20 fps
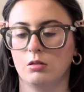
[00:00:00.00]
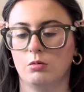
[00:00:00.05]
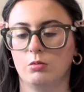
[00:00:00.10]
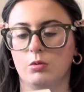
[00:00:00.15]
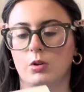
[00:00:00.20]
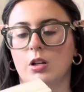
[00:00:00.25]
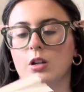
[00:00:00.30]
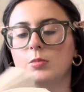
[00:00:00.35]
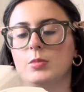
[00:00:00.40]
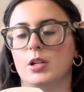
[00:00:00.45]

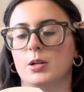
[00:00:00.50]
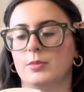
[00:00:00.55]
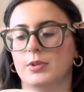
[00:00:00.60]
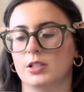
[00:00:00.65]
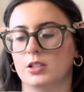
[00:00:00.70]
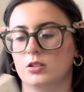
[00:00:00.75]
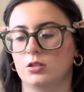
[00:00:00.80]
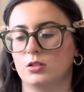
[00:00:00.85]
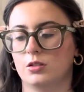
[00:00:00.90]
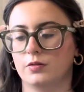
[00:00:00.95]
when me and my
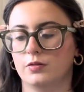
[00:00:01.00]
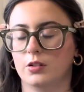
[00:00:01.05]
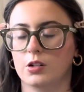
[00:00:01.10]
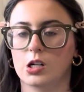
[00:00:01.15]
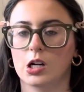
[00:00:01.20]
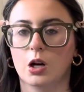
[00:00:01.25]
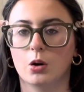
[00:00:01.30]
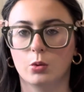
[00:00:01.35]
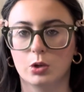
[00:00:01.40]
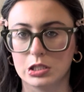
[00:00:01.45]
sister figure
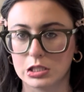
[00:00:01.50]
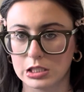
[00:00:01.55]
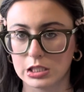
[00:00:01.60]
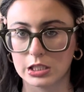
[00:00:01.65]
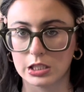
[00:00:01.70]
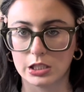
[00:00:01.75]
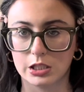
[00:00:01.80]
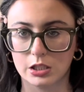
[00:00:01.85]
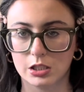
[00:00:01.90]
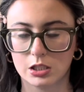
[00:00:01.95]
out what to
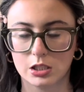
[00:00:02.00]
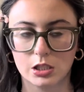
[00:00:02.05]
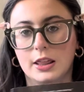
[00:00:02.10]
eat.